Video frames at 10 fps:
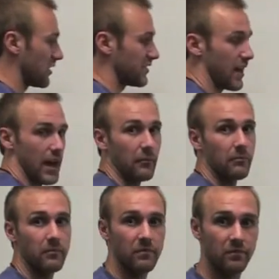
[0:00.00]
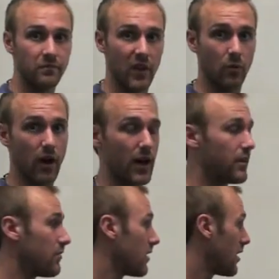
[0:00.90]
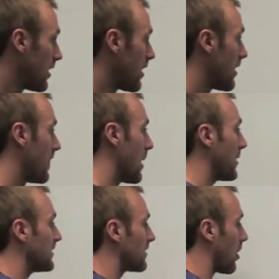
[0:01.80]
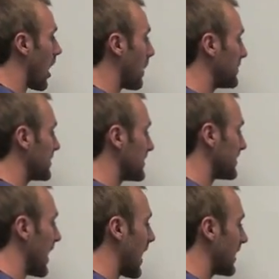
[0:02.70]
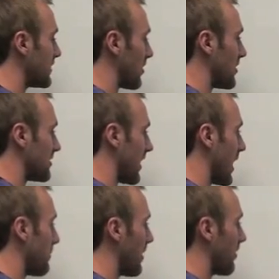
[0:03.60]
are the same, okay, that means their opposite sides are the same.